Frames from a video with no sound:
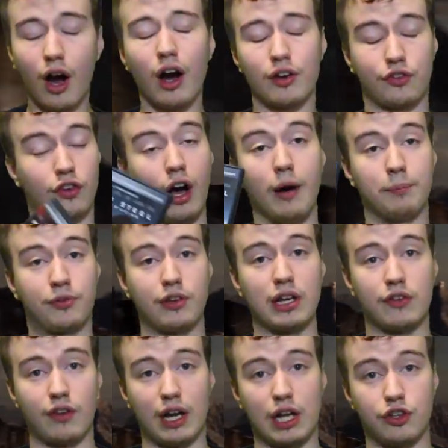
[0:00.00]
are some
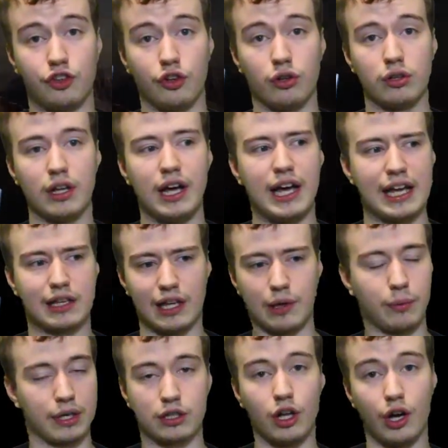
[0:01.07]
scenes that I do like
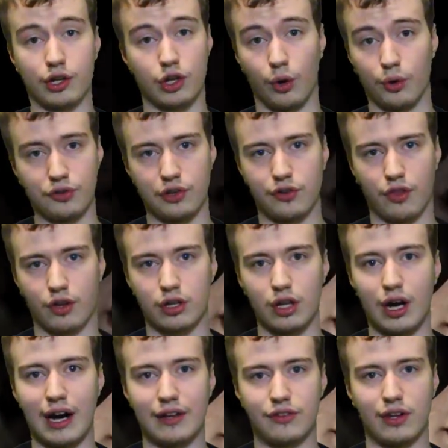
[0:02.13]
when Clark goes into the
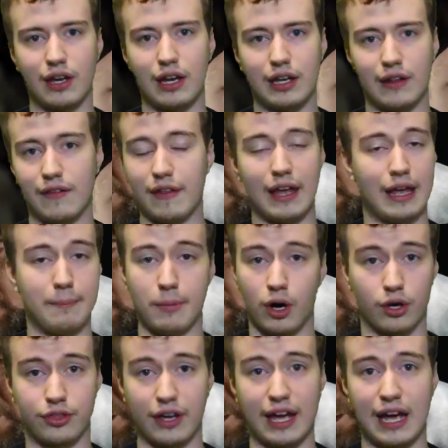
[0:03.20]
closet and then
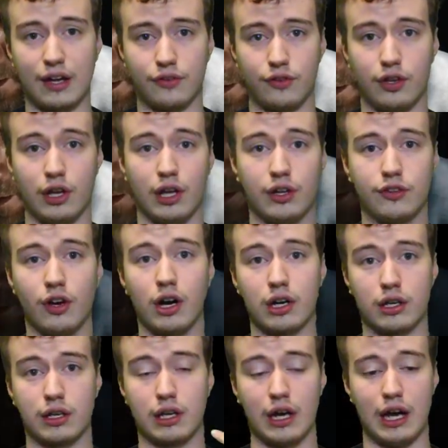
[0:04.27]
Martha has to
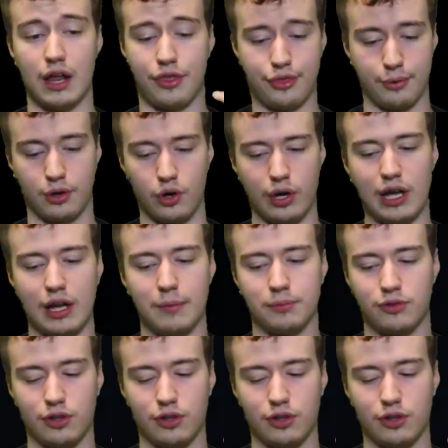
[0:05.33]
talk through him